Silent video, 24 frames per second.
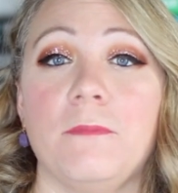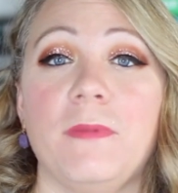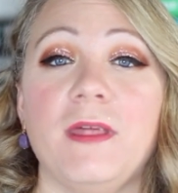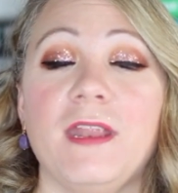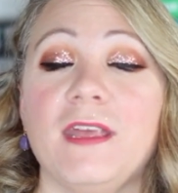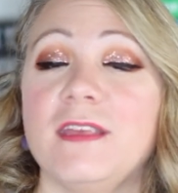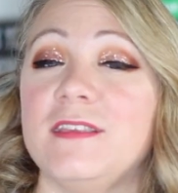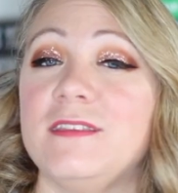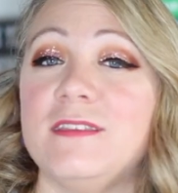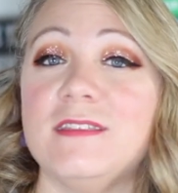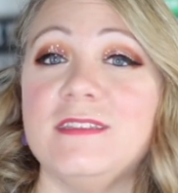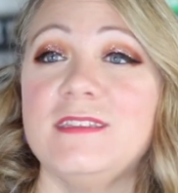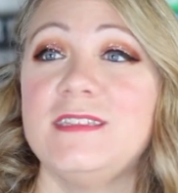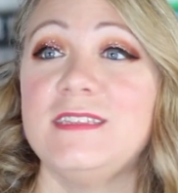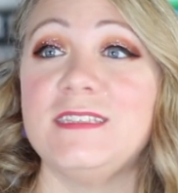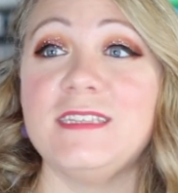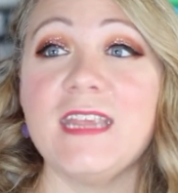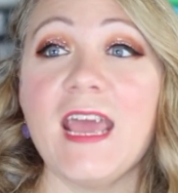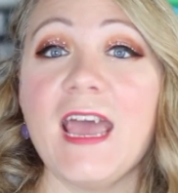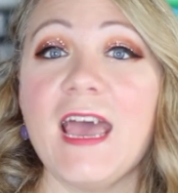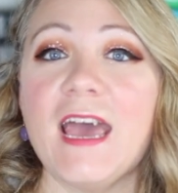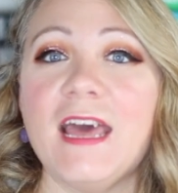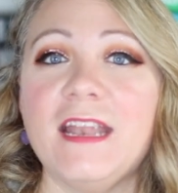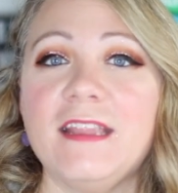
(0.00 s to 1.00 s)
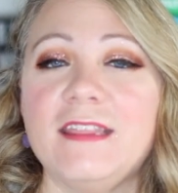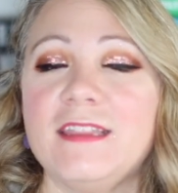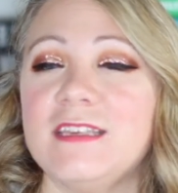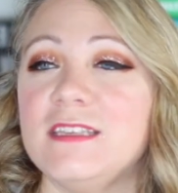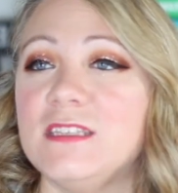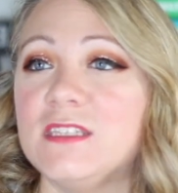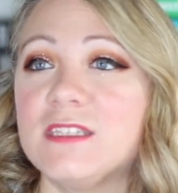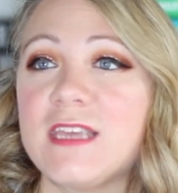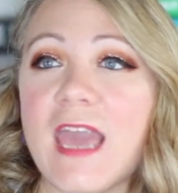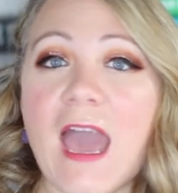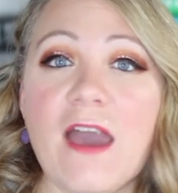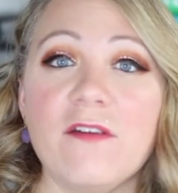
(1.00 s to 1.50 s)
But instead, the
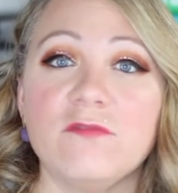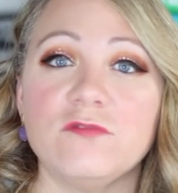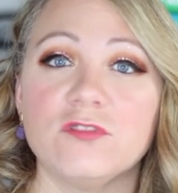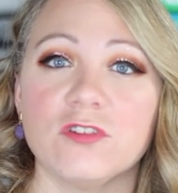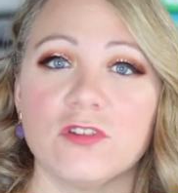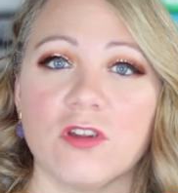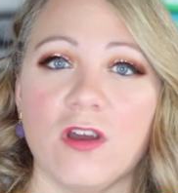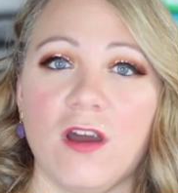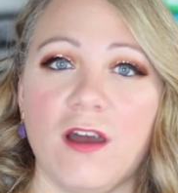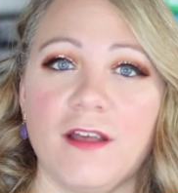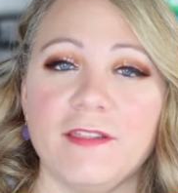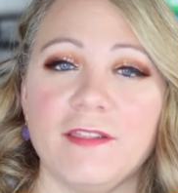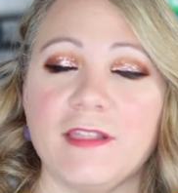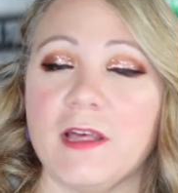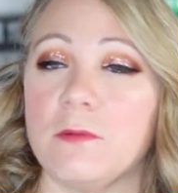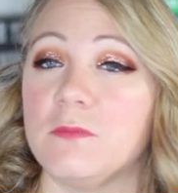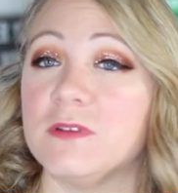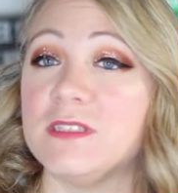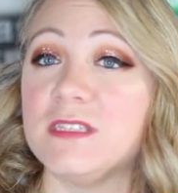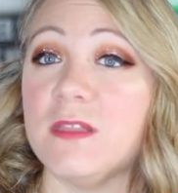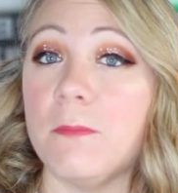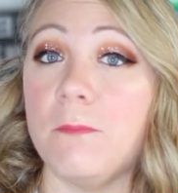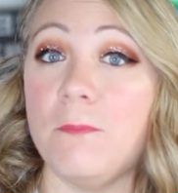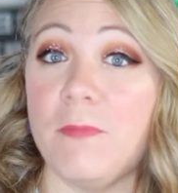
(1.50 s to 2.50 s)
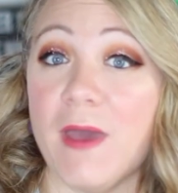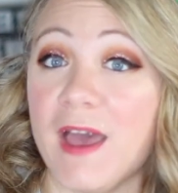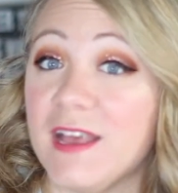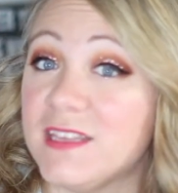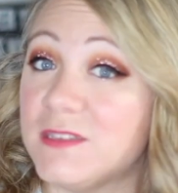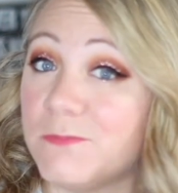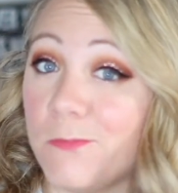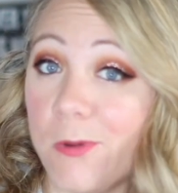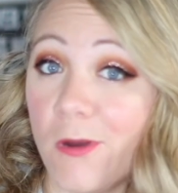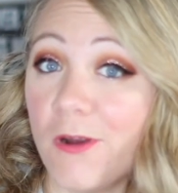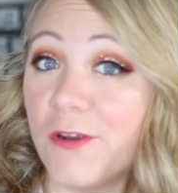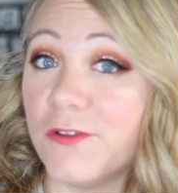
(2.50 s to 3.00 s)
scavenger hunt that was the
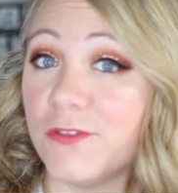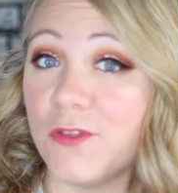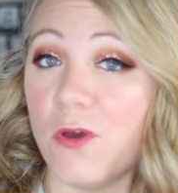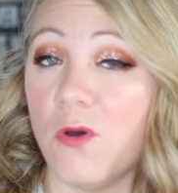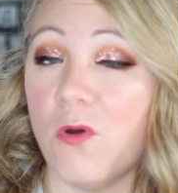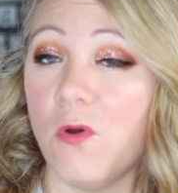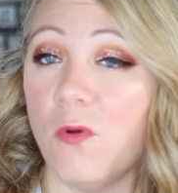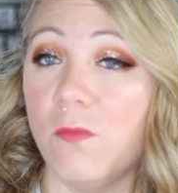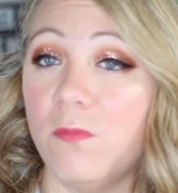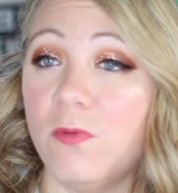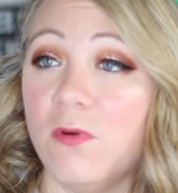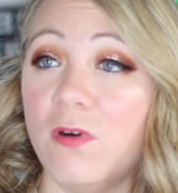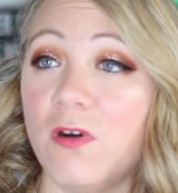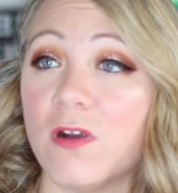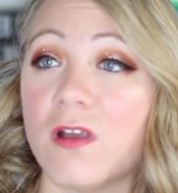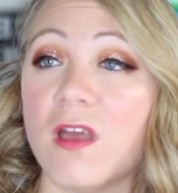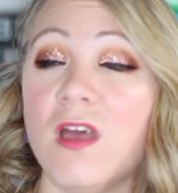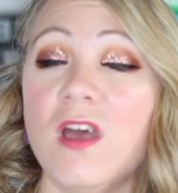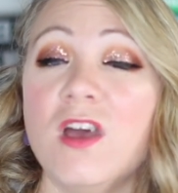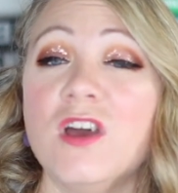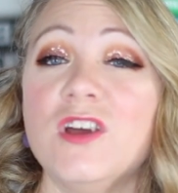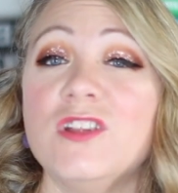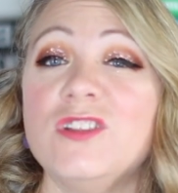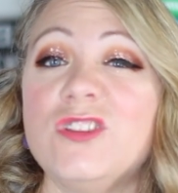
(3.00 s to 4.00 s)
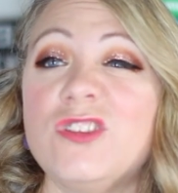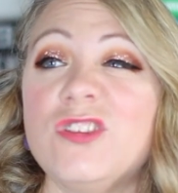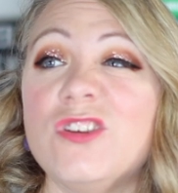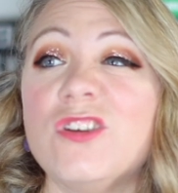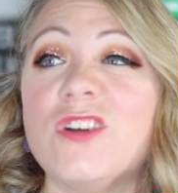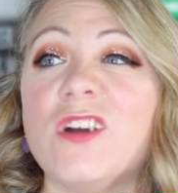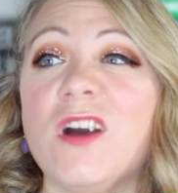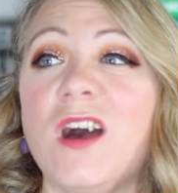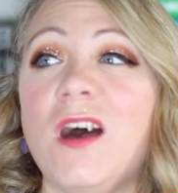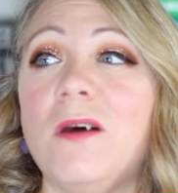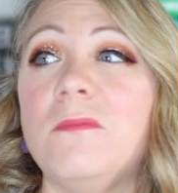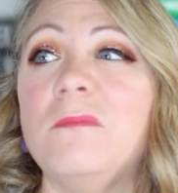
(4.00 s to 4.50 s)
best part of the whole book
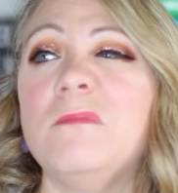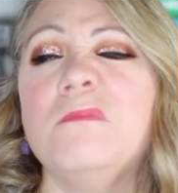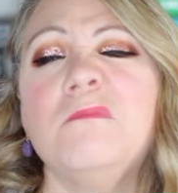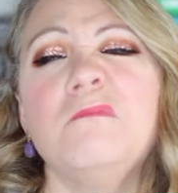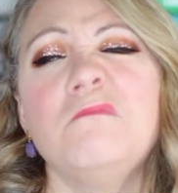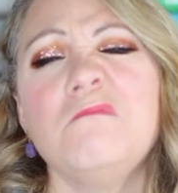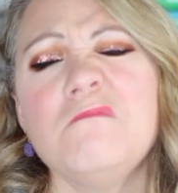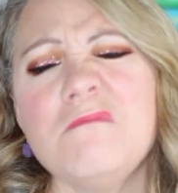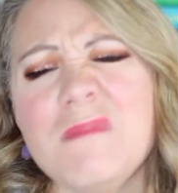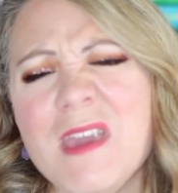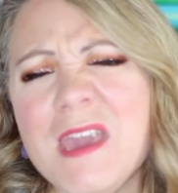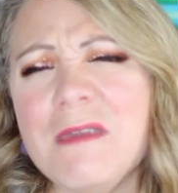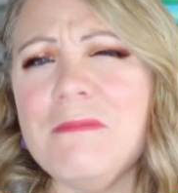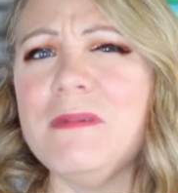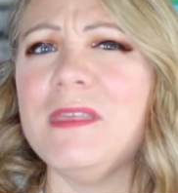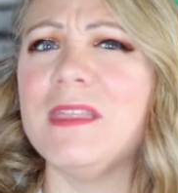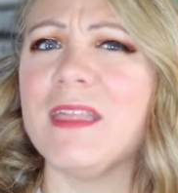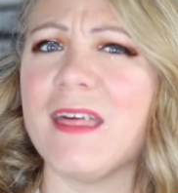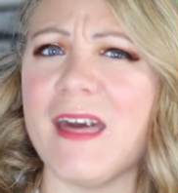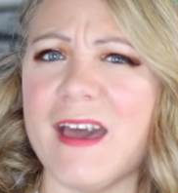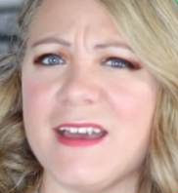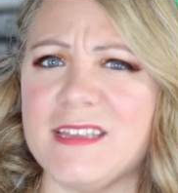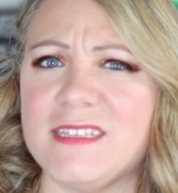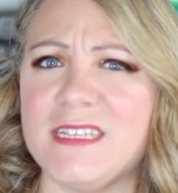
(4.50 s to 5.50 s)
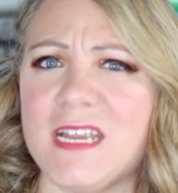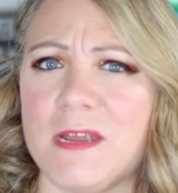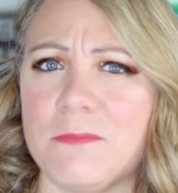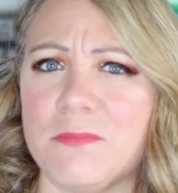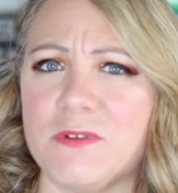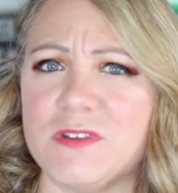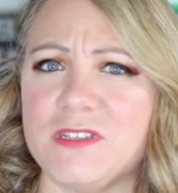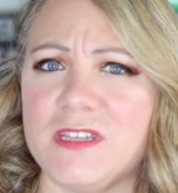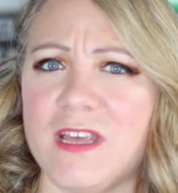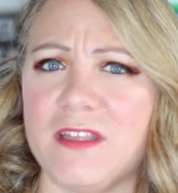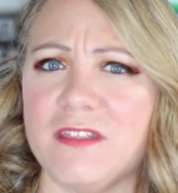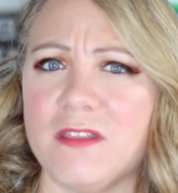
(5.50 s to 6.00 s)
took up maybe the last
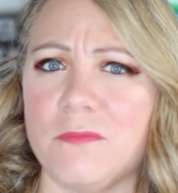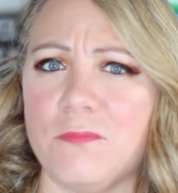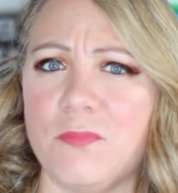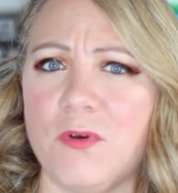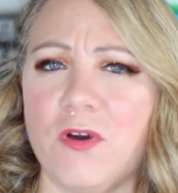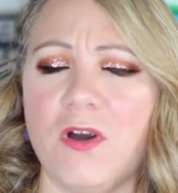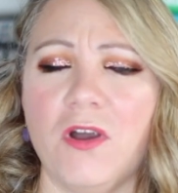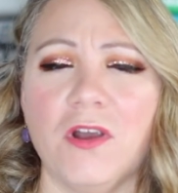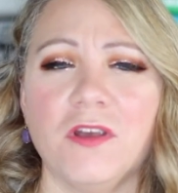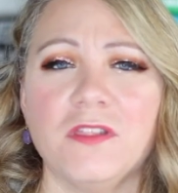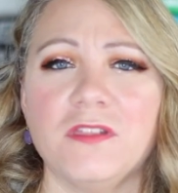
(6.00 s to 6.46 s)
10% of the book.